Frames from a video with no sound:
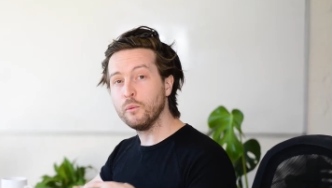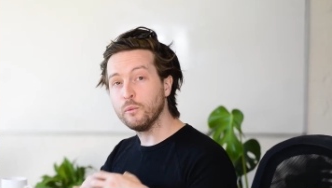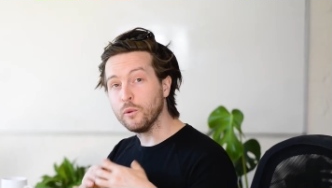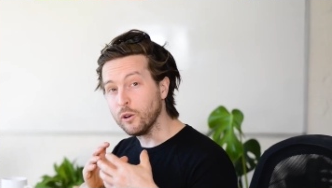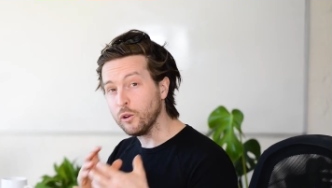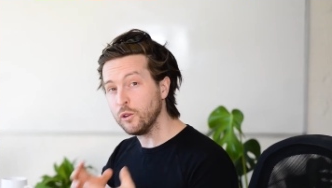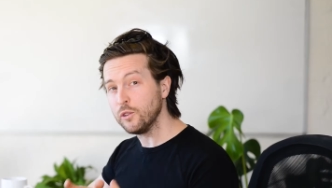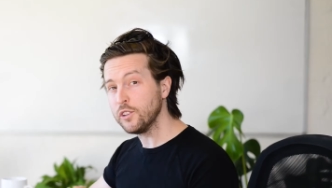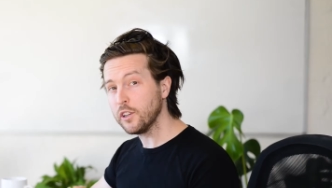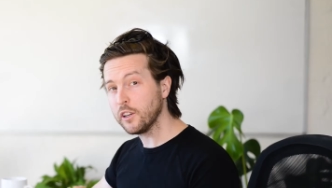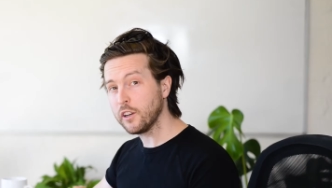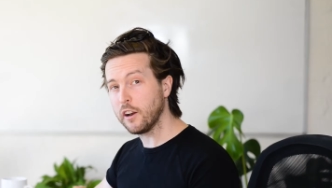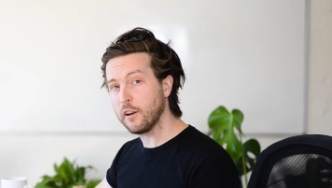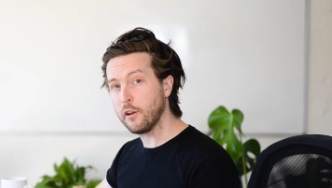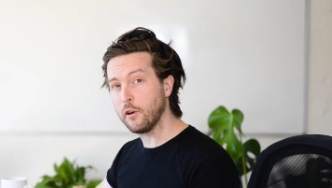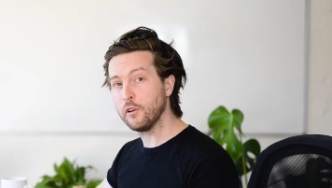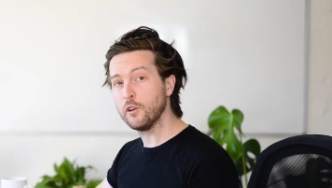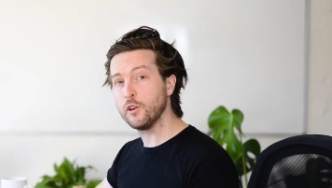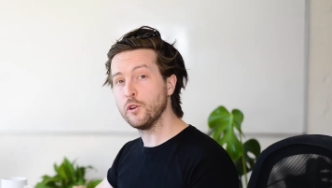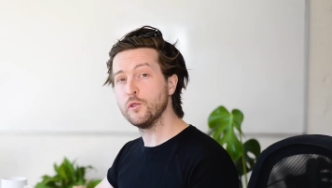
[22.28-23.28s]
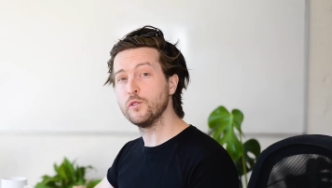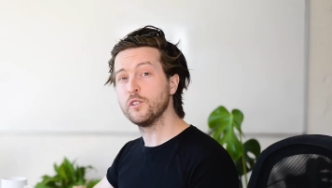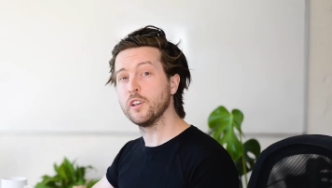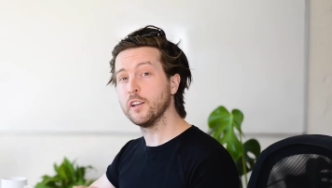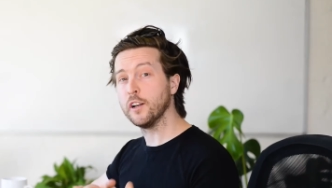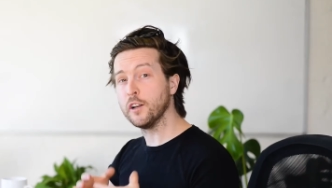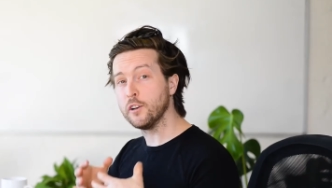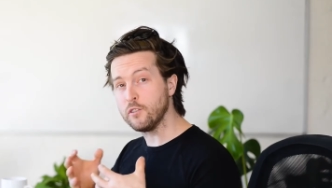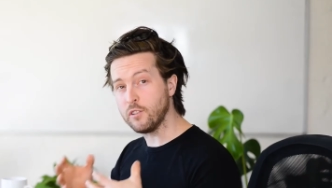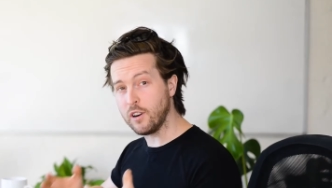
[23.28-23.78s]
We're also going to note who's
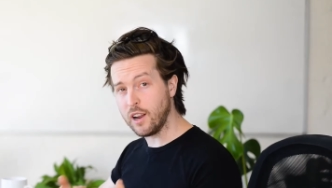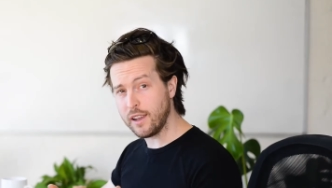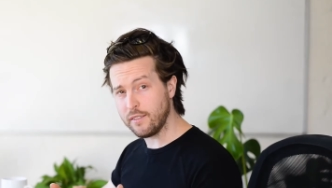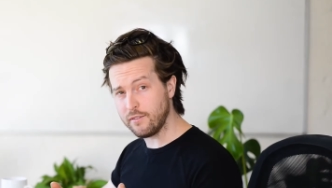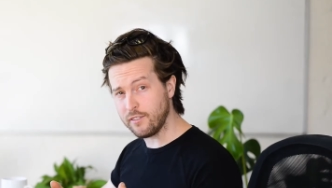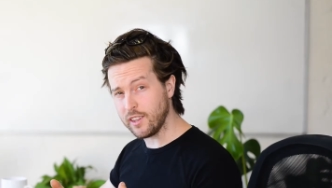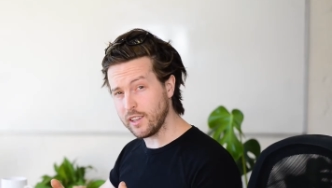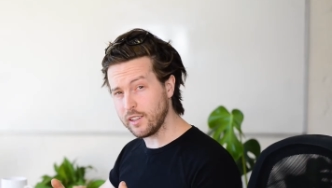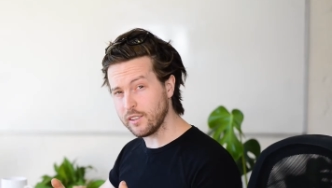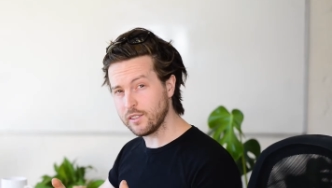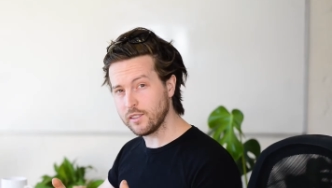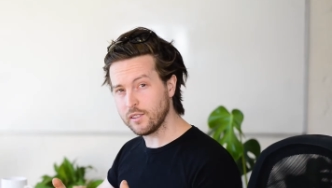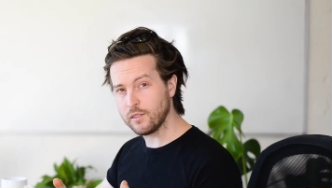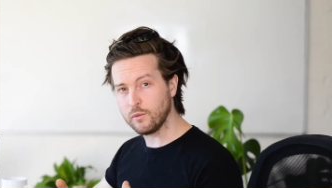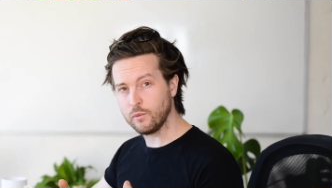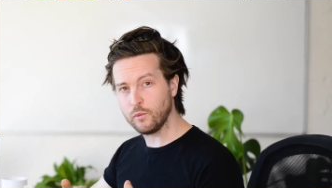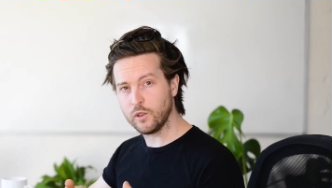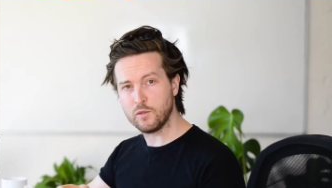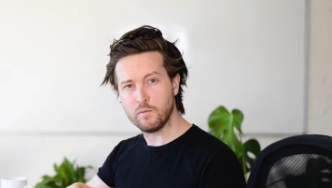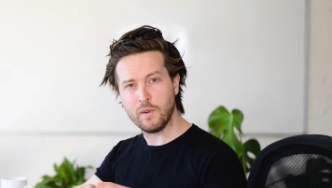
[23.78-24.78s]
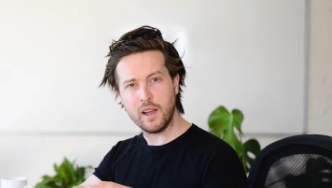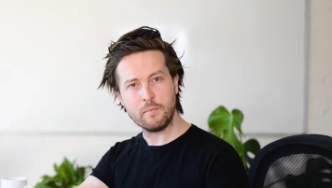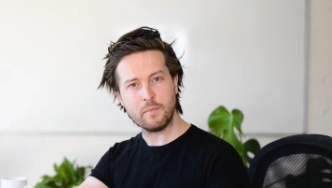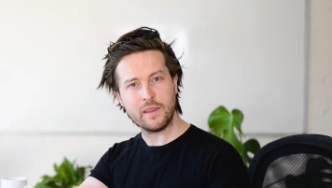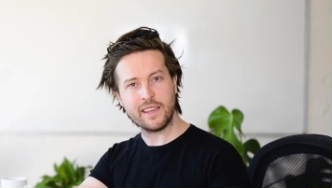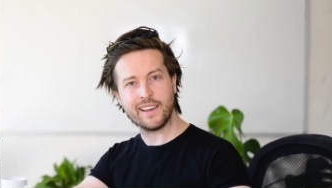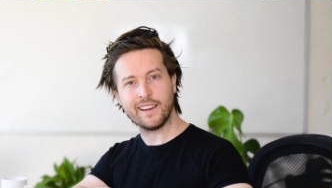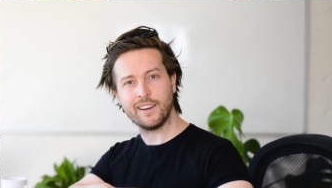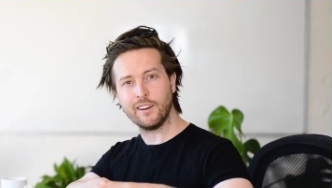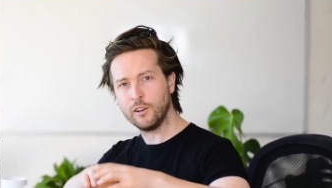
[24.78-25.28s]
going to drive this, which might
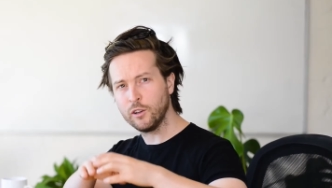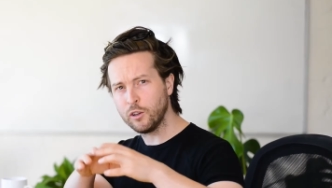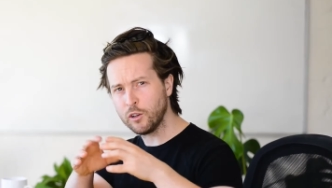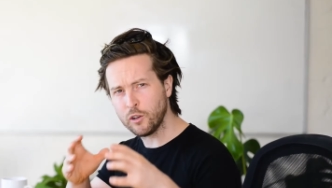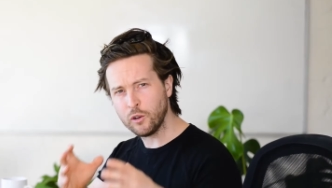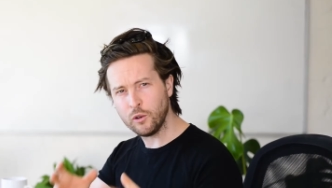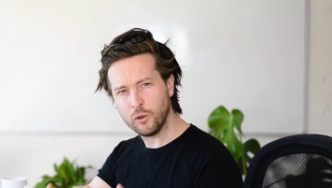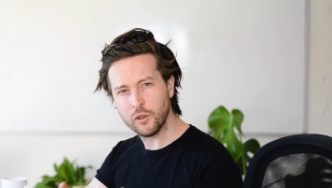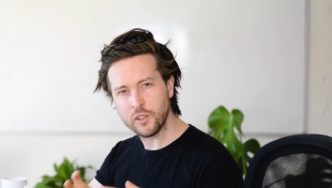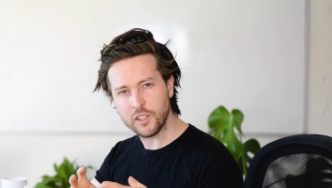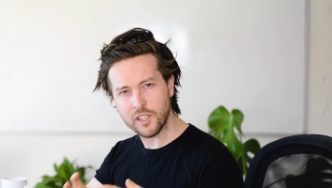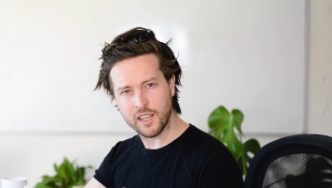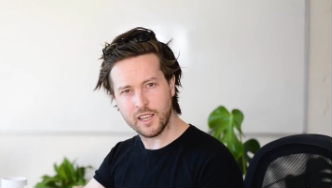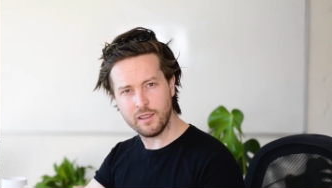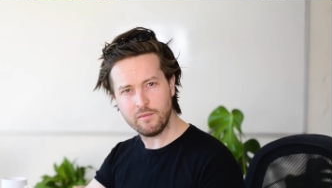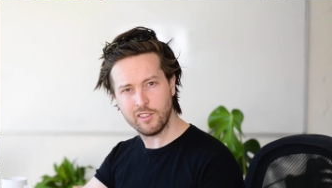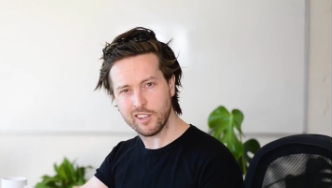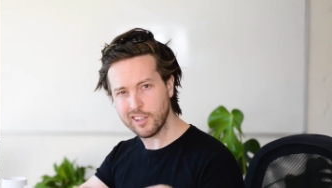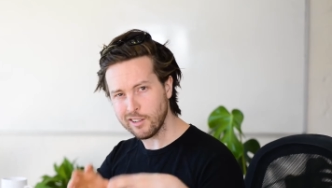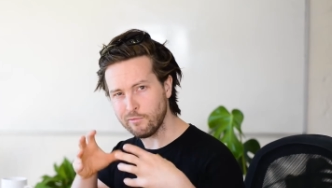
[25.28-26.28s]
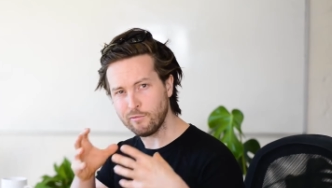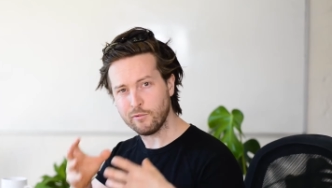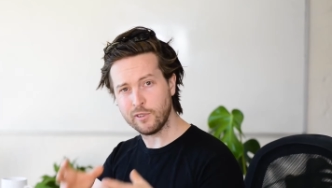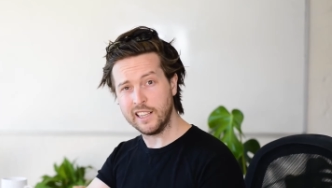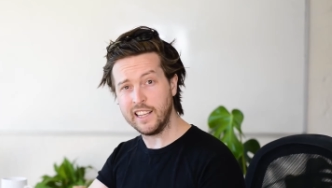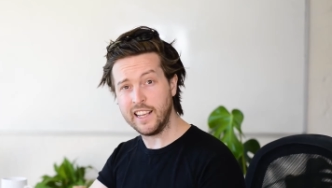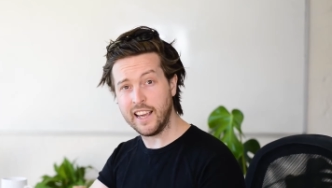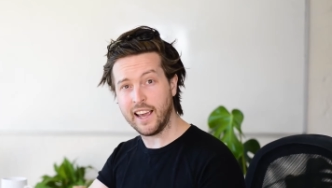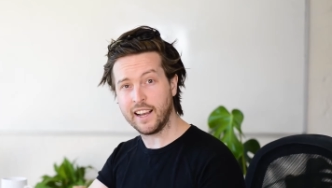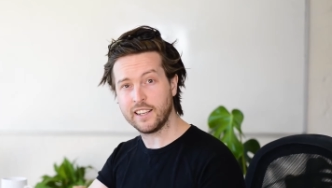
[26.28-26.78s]
be our core team that are
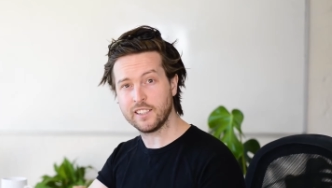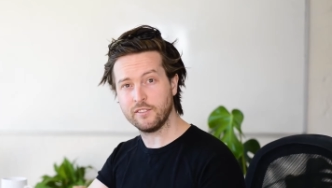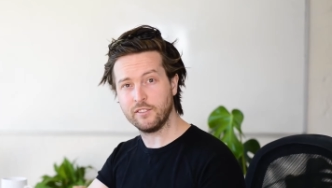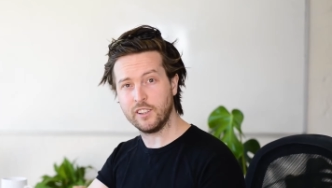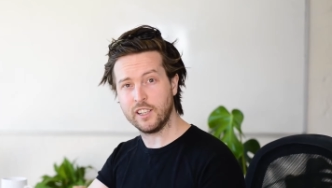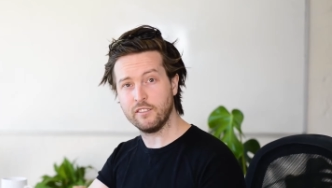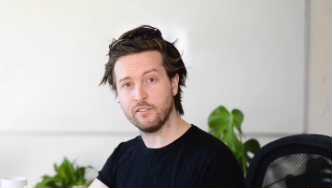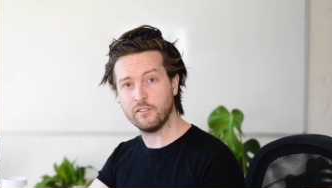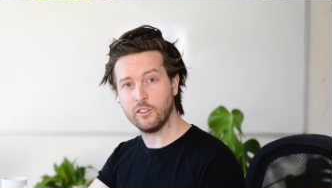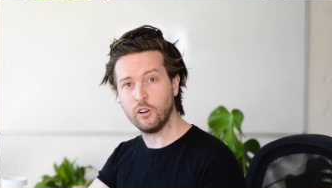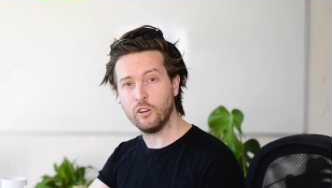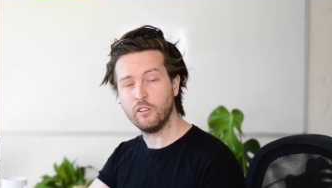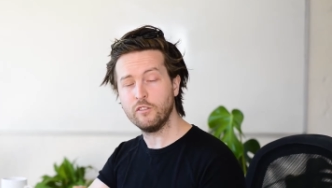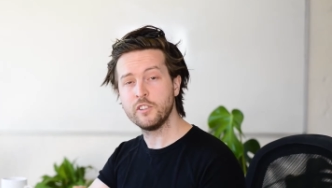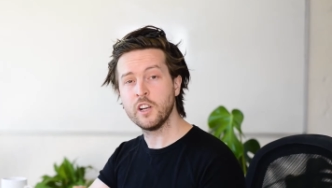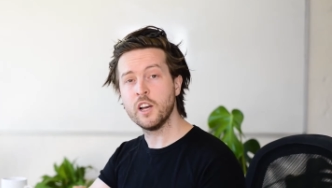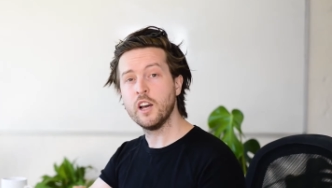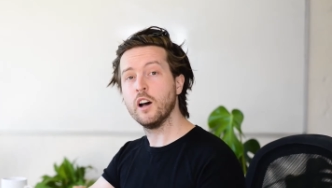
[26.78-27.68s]
really actively involved,